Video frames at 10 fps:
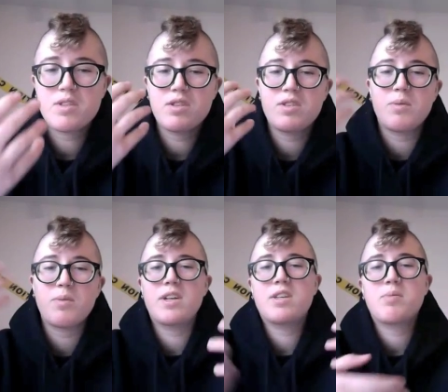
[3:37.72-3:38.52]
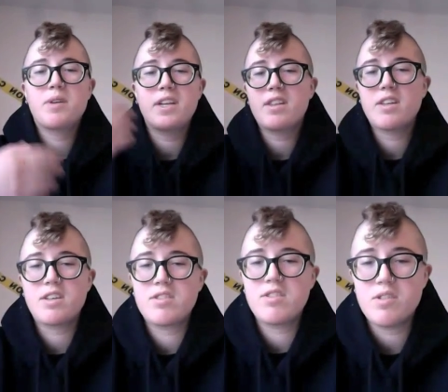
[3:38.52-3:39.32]
someone explaining
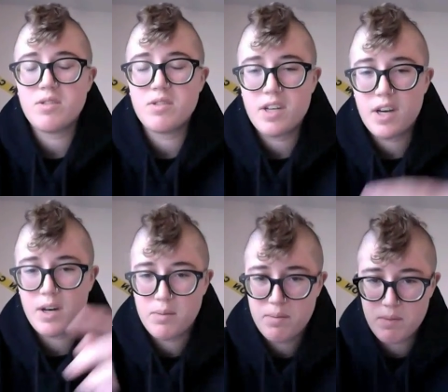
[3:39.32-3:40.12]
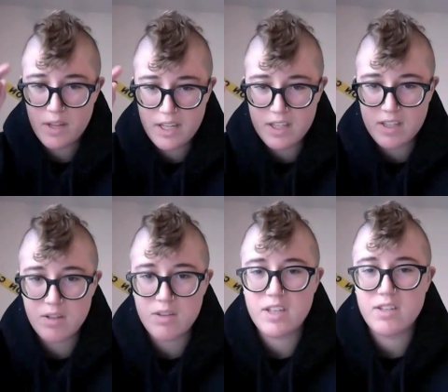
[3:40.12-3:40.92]
things to you to help like clear
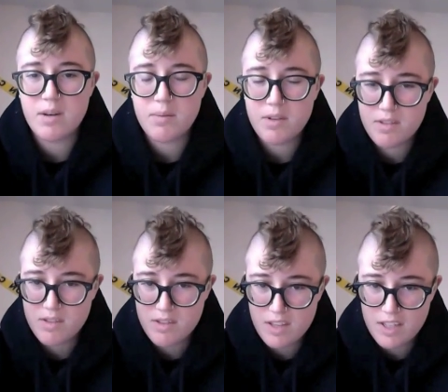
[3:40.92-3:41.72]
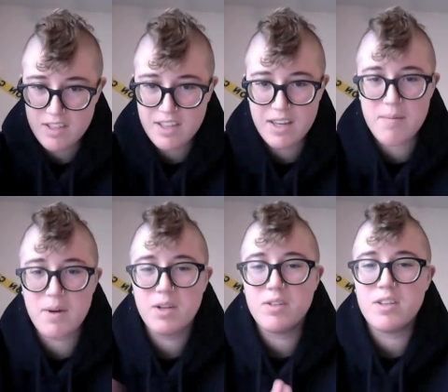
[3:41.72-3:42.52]
things up because things can get
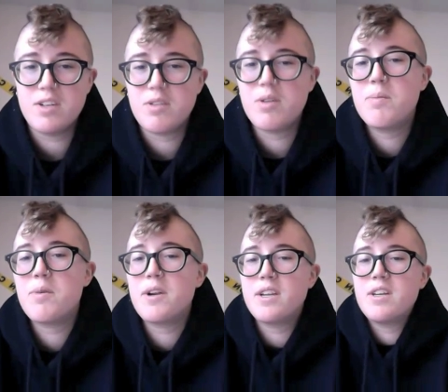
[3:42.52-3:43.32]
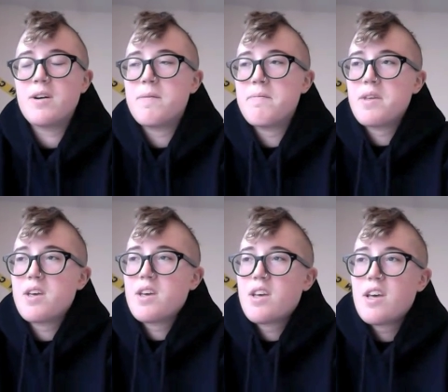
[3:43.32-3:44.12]
muddled in your own brain, you know.
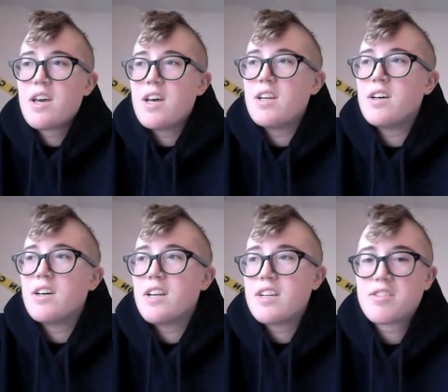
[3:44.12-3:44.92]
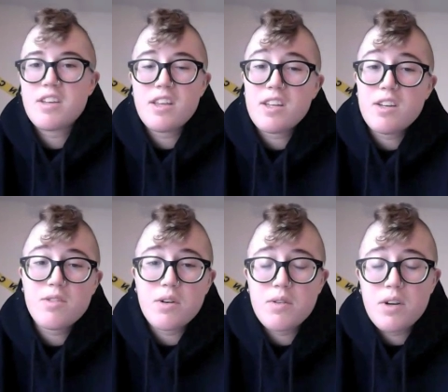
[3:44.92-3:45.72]
And uh, not to say that you
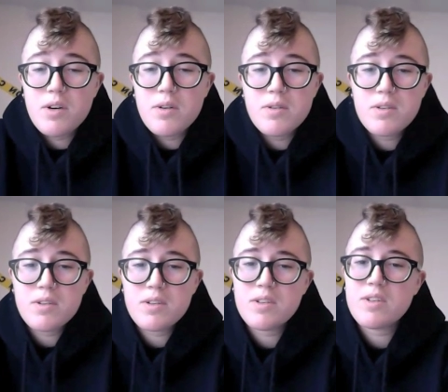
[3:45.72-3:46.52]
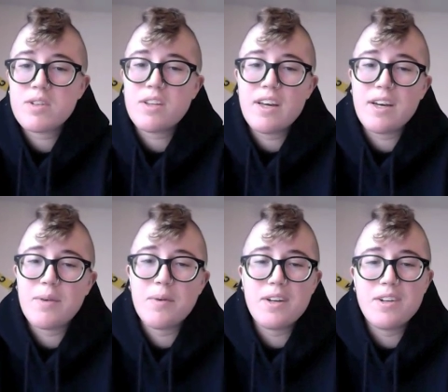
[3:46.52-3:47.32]
don't know
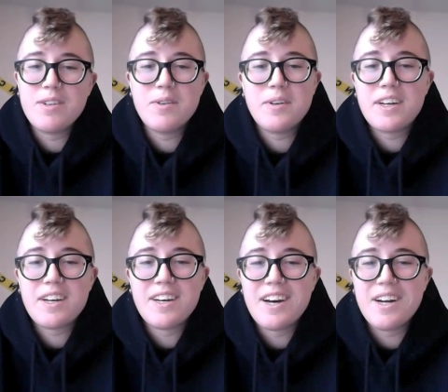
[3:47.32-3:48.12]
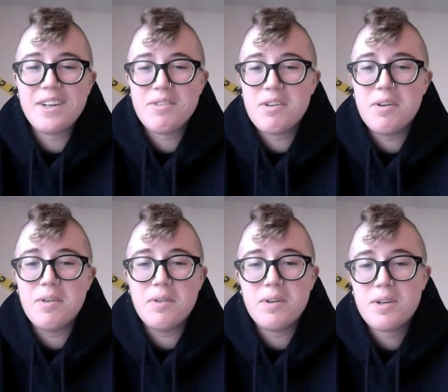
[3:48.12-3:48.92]
like what you're doing on your
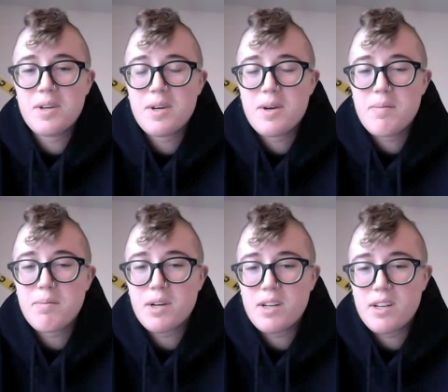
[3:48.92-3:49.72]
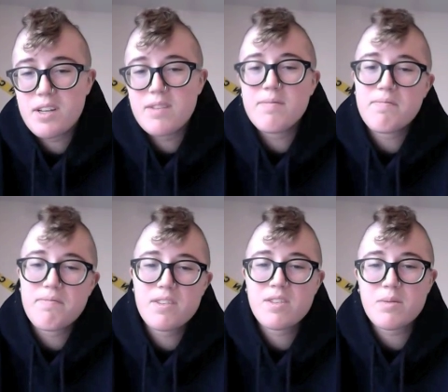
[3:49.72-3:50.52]
own, but
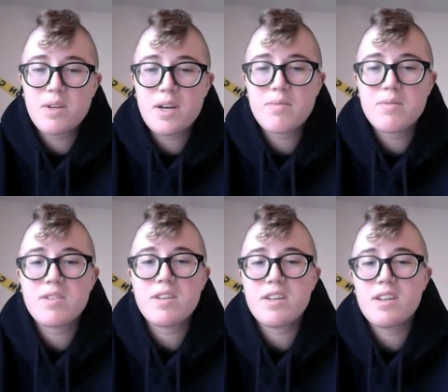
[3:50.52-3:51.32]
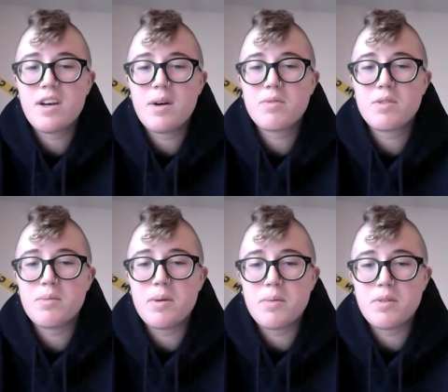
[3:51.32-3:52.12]
sometimes it, it, helps some
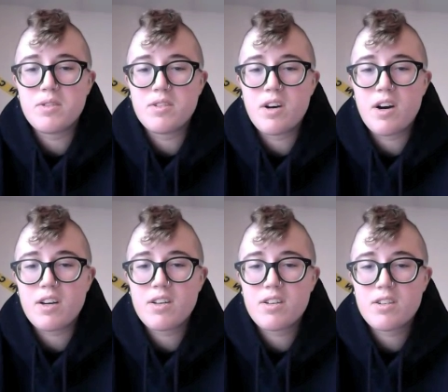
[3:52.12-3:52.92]
people to talk,